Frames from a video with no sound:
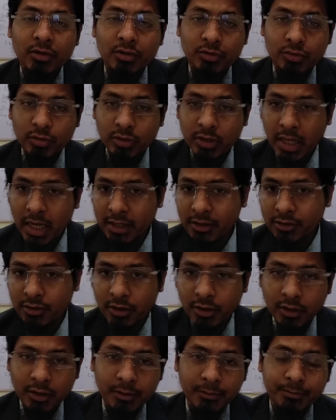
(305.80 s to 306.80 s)
so that
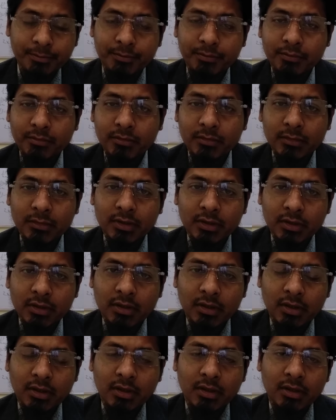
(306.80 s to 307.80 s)

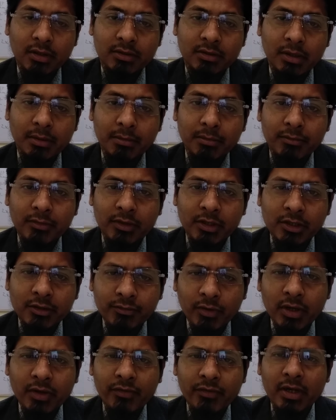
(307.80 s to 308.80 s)
some is
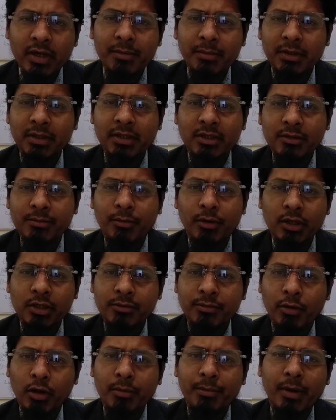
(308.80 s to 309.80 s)
very much
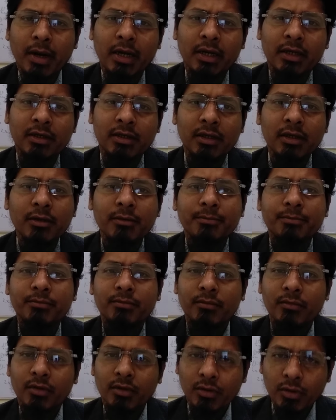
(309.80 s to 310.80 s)
small particle
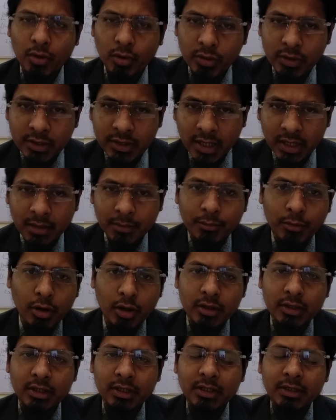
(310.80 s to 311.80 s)
go inside the
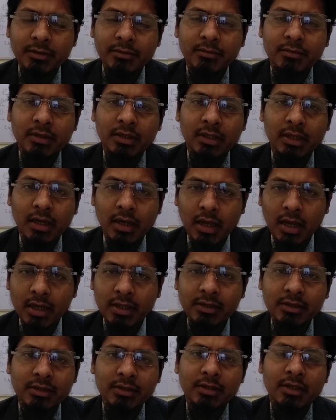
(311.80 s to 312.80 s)
body in the
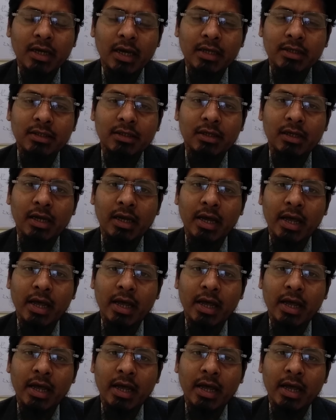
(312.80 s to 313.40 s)
lungs, and